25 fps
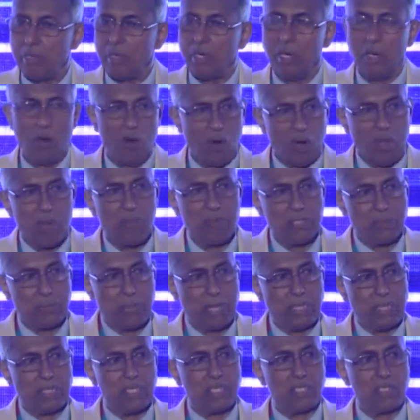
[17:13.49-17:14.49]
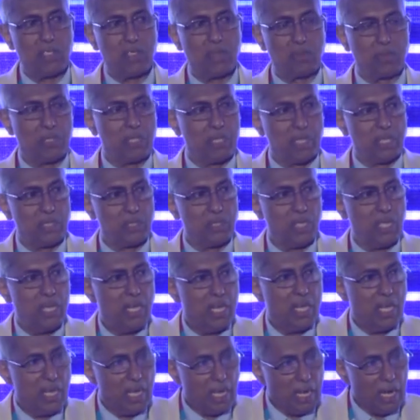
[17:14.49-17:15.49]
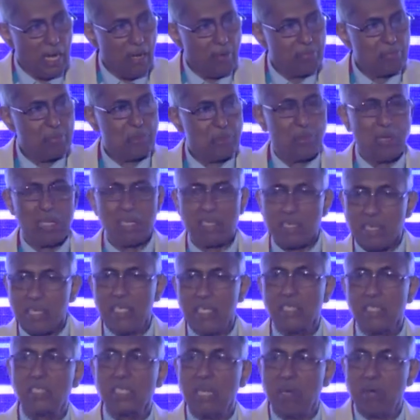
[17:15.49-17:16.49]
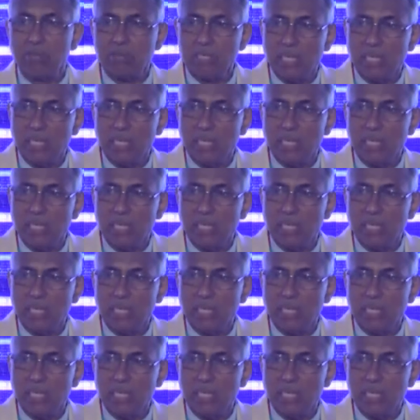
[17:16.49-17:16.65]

All of us practicing obstetrics have to at least have